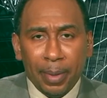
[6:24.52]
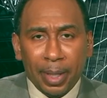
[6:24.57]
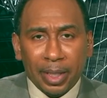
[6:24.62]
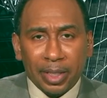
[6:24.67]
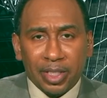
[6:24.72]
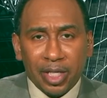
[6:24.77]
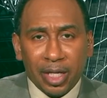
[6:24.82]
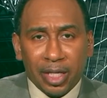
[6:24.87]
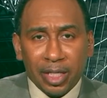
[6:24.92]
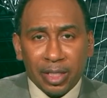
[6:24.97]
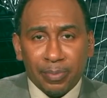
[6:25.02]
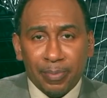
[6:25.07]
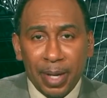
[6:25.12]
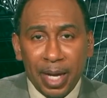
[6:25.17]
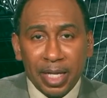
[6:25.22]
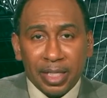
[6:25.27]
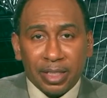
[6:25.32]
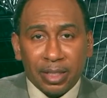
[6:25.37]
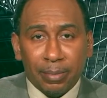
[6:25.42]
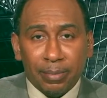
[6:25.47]
Belichick has
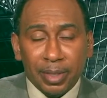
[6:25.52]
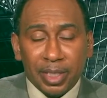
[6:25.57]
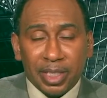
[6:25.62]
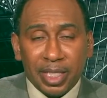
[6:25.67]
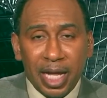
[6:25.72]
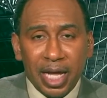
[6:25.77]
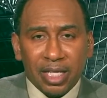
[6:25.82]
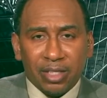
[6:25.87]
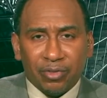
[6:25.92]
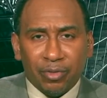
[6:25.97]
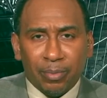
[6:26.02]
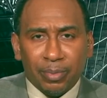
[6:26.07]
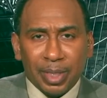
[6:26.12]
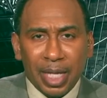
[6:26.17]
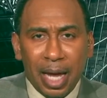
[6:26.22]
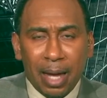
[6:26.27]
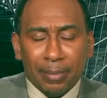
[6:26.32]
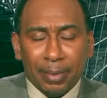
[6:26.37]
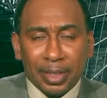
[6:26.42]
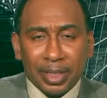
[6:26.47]
made some mistakes from
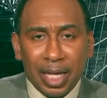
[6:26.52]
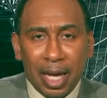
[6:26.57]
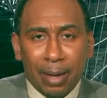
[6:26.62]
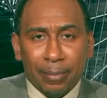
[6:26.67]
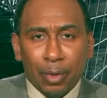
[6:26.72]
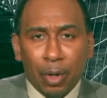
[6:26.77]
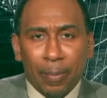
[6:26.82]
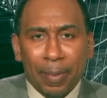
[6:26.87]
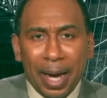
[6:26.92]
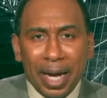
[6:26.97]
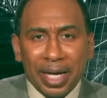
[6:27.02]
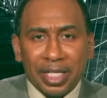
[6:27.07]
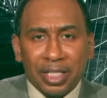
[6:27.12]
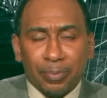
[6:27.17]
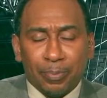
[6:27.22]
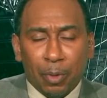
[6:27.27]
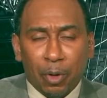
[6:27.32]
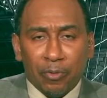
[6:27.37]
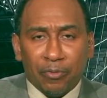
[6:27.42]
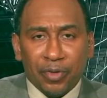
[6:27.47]
time to time.
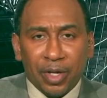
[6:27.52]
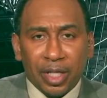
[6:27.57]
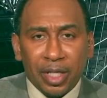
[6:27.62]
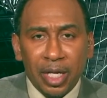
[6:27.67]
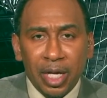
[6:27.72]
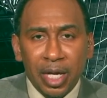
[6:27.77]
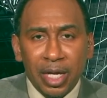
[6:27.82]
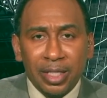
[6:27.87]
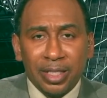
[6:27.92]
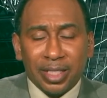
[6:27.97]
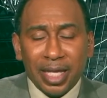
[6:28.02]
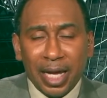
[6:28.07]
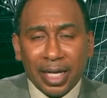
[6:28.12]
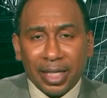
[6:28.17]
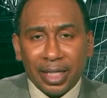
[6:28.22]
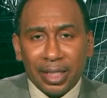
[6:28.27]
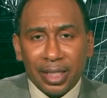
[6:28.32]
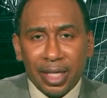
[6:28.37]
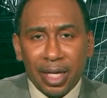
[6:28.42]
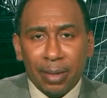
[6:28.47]
Nobody's perfect.
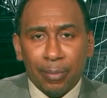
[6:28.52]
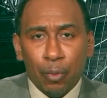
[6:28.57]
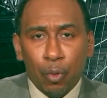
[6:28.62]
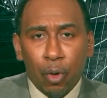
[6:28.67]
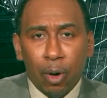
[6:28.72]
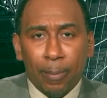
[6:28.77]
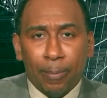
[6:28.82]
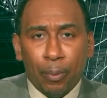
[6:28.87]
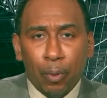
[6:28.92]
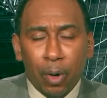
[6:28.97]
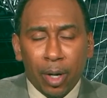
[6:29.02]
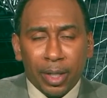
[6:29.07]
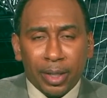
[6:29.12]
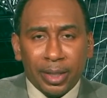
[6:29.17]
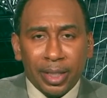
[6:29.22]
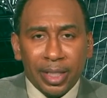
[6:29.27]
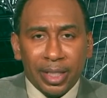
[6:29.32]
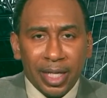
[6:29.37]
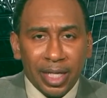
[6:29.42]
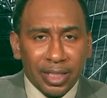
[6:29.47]
Secondly, and more
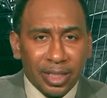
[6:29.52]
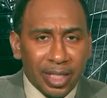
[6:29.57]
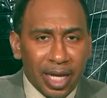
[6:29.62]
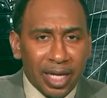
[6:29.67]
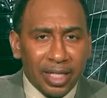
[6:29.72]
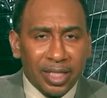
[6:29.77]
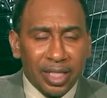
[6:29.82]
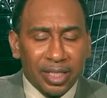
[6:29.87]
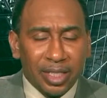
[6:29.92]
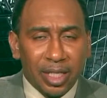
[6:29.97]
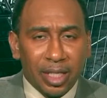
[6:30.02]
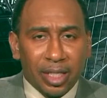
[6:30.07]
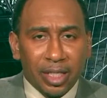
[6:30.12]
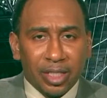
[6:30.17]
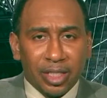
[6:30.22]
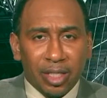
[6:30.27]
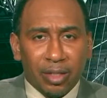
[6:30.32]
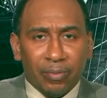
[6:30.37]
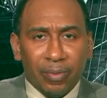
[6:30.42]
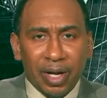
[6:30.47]
importantly, let's take this into
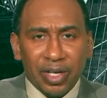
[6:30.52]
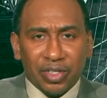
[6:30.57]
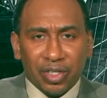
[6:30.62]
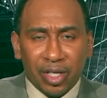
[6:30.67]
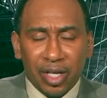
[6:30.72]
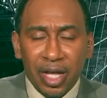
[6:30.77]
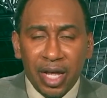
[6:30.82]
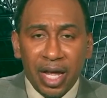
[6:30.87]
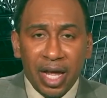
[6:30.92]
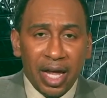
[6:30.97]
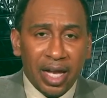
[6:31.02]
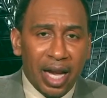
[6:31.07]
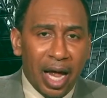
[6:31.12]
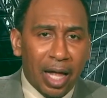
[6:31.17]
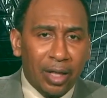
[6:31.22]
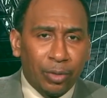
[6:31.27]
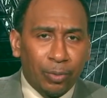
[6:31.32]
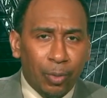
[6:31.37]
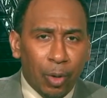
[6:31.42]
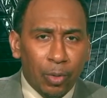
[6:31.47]
consideration, and
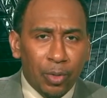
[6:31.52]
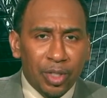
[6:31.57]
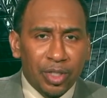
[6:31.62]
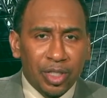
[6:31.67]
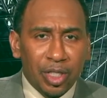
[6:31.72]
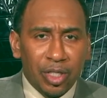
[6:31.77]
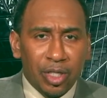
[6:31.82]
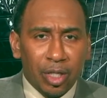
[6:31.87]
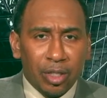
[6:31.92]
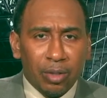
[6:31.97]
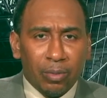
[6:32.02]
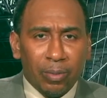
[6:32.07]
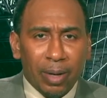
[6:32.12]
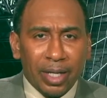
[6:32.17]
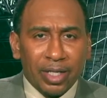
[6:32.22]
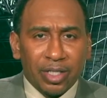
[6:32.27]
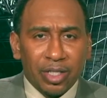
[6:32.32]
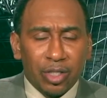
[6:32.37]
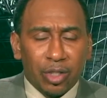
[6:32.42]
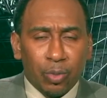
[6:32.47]
I'll throw this in your
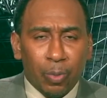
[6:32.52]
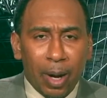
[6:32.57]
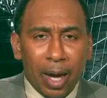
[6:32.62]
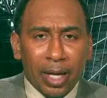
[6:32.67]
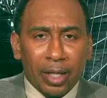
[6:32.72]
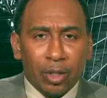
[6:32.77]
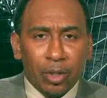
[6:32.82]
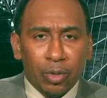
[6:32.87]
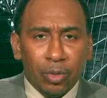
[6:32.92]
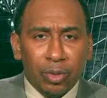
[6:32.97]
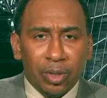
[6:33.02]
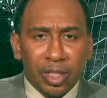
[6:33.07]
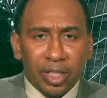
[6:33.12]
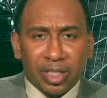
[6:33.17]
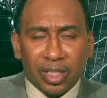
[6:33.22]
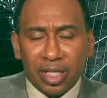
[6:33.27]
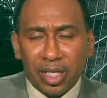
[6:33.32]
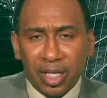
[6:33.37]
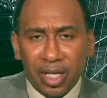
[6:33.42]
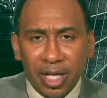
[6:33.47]
direction, Swagoo.
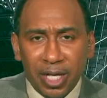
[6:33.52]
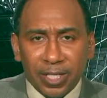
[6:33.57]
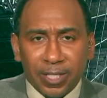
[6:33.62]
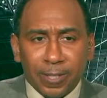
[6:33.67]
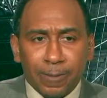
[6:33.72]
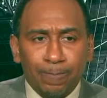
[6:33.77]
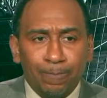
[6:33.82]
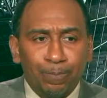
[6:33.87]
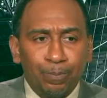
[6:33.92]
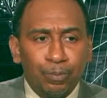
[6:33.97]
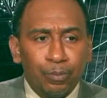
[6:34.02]
Listen to this.